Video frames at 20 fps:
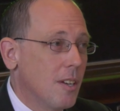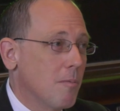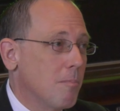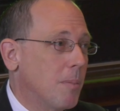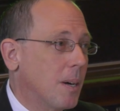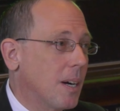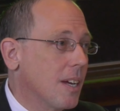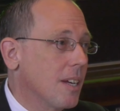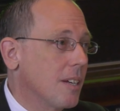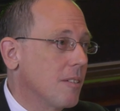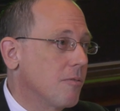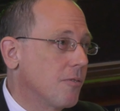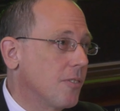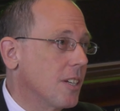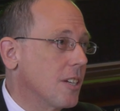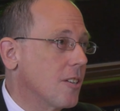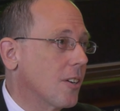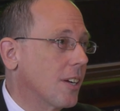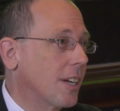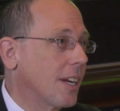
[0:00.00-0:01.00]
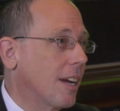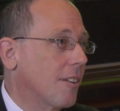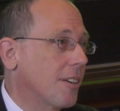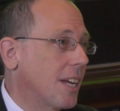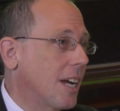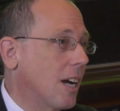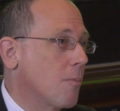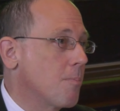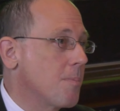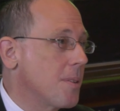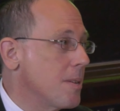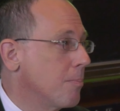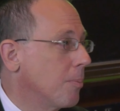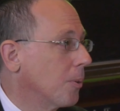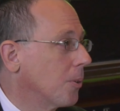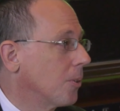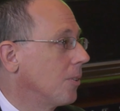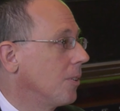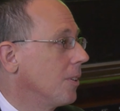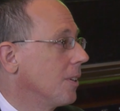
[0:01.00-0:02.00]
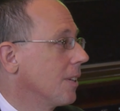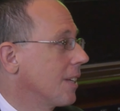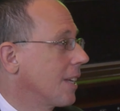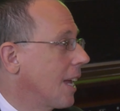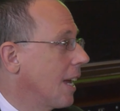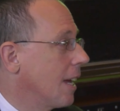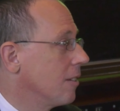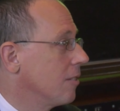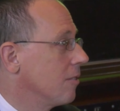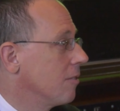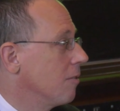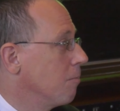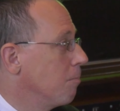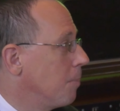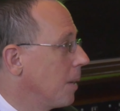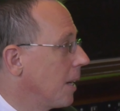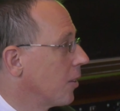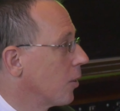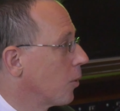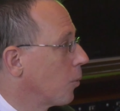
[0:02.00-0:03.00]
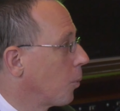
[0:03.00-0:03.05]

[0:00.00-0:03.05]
by figuring out how people can better